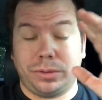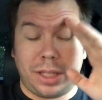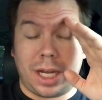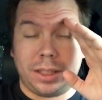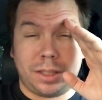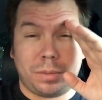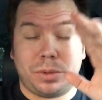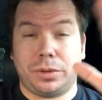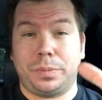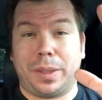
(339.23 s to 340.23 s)

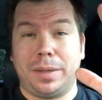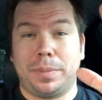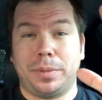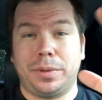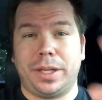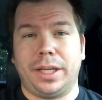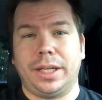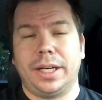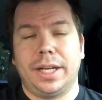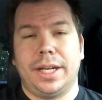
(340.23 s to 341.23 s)
knowledgeable people
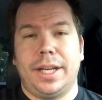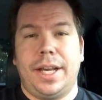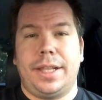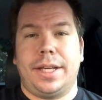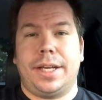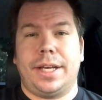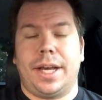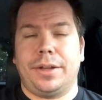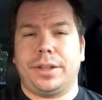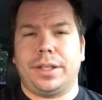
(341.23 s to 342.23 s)
in the
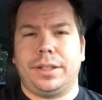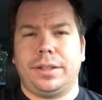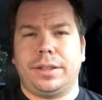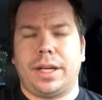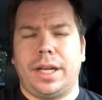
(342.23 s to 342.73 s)
health and